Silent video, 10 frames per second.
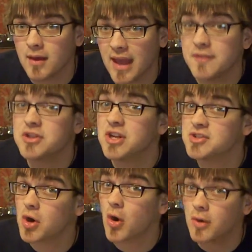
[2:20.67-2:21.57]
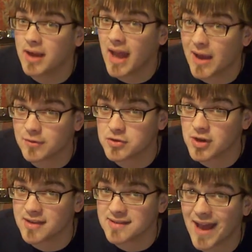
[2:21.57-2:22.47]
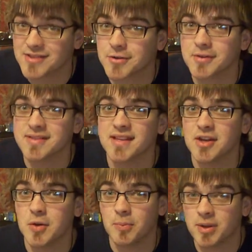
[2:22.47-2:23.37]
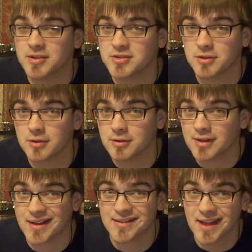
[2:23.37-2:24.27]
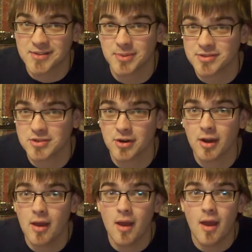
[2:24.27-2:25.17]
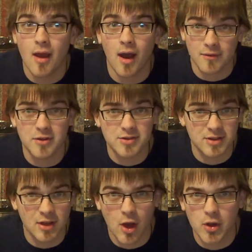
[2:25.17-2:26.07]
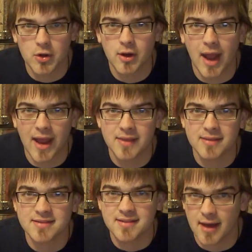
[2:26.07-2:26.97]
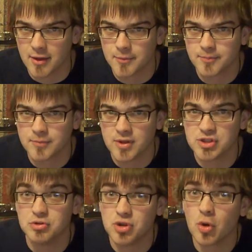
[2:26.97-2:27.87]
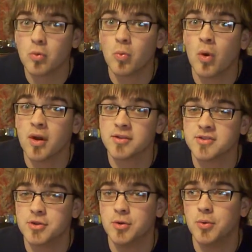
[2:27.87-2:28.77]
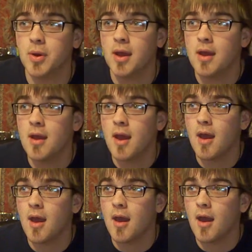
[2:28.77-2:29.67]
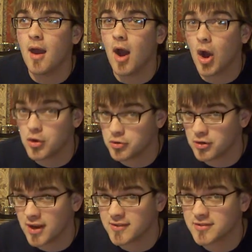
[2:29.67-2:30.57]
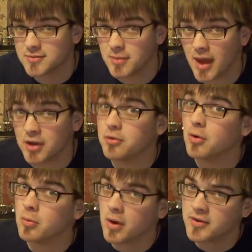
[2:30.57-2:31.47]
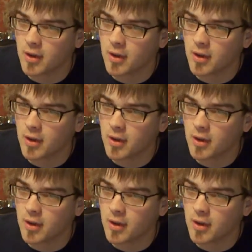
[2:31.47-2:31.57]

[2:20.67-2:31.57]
if she doesn't already have her dress, ask her to send you a picture, like a text picture, of the color and the style. Because you don't want to underdress, and you don't want to